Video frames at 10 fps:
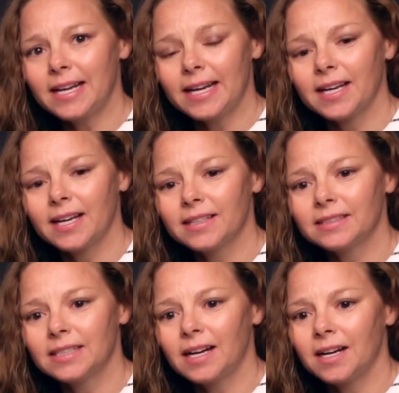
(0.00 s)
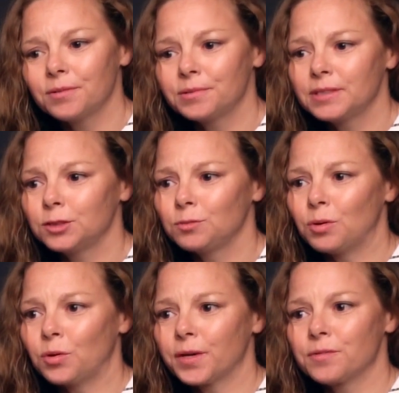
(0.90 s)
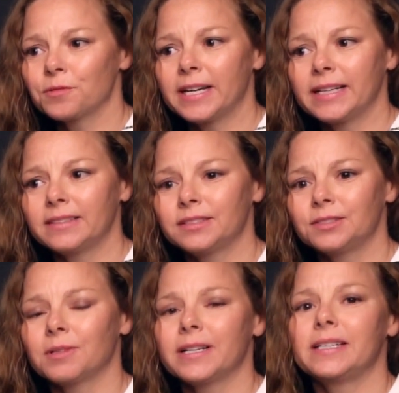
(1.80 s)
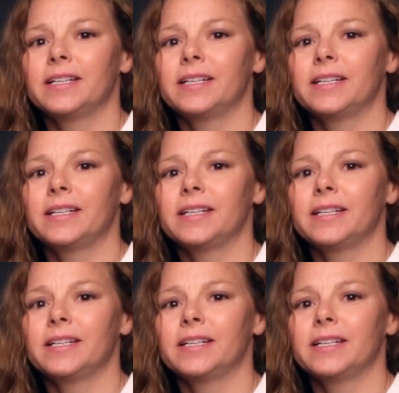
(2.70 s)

and I was born and raised right